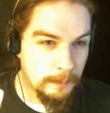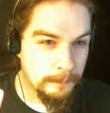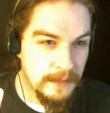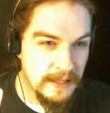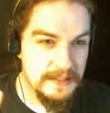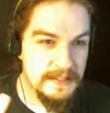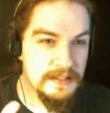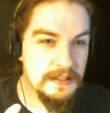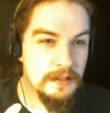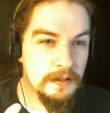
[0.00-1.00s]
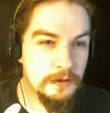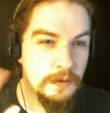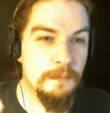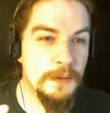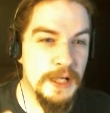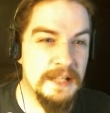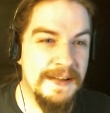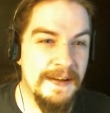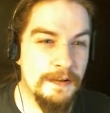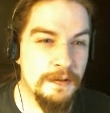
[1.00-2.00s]
hit, 12
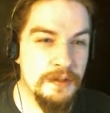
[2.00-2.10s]
projectiles,